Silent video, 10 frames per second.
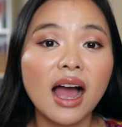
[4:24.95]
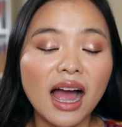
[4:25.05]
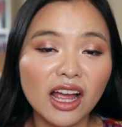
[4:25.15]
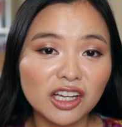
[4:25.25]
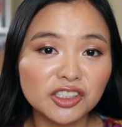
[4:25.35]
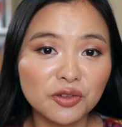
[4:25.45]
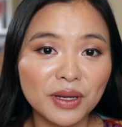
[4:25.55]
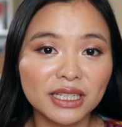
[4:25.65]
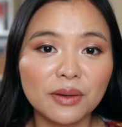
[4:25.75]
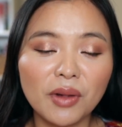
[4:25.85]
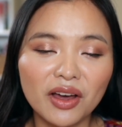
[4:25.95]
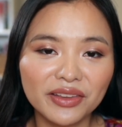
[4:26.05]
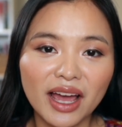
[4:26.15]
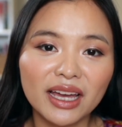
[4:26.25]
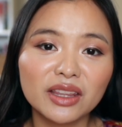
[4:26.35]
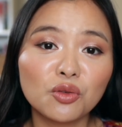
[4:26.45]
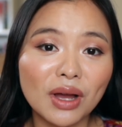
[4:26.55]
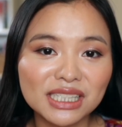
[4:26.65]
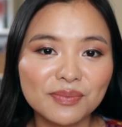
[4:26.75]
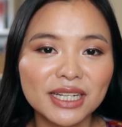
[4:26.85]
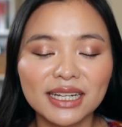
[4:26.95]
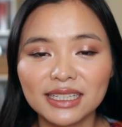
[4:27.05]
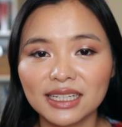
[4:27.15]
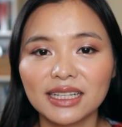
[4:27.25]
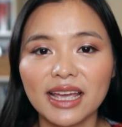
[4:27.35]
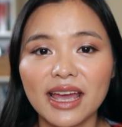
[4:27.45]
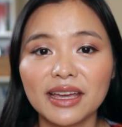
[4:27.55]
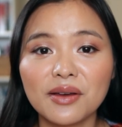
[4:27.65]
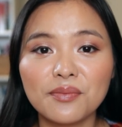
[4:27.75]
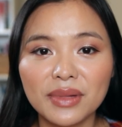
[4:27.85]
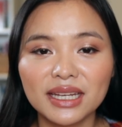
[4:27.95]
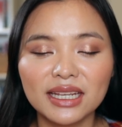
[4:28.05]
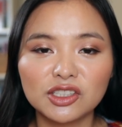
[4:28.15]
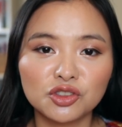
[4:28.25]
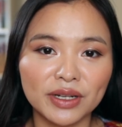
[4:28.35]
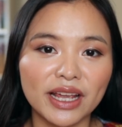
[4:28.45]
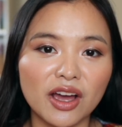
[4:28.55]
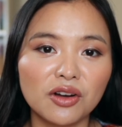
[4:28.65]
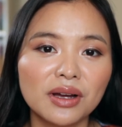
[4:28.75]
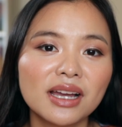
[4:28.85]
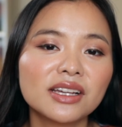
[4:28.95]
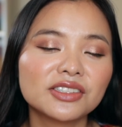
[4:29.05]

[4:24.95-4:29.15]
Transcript: I also picked up online the Westman Atelier Mini Trio.